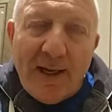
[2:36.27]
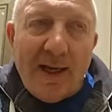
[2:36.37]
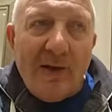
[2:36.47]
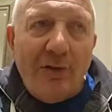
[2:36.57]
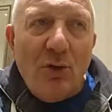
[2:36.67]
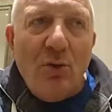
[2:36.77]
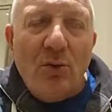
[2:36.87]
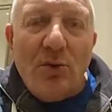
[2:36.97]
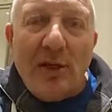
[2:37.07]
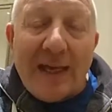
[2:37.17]
And if
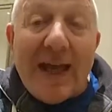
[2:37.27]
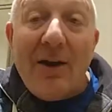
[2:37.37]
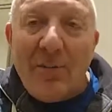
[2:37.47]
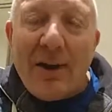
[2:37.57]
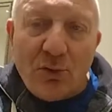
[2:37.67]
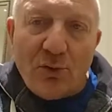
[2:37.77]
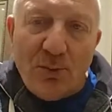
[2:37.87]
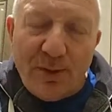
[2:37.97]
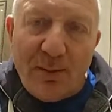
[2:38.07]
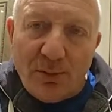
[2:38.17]
you care about other
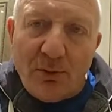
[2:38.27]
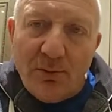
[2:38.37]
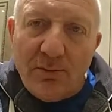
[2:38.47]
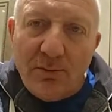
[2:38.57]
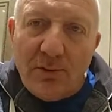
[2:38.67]
people,